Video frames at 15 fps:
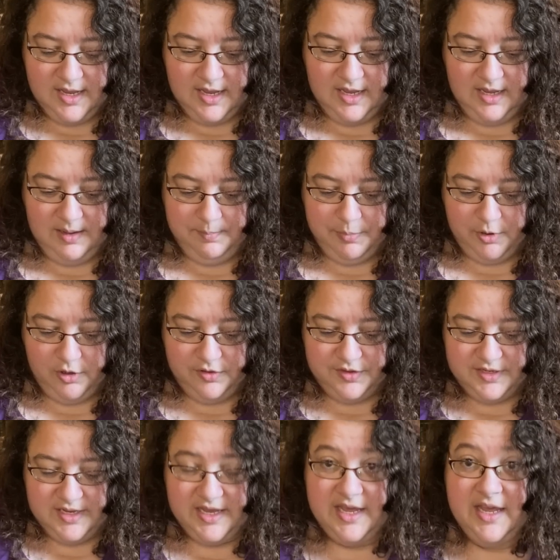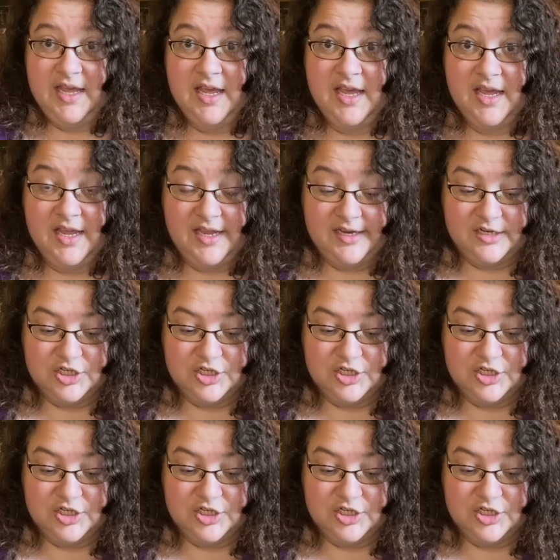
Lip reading: a birthday in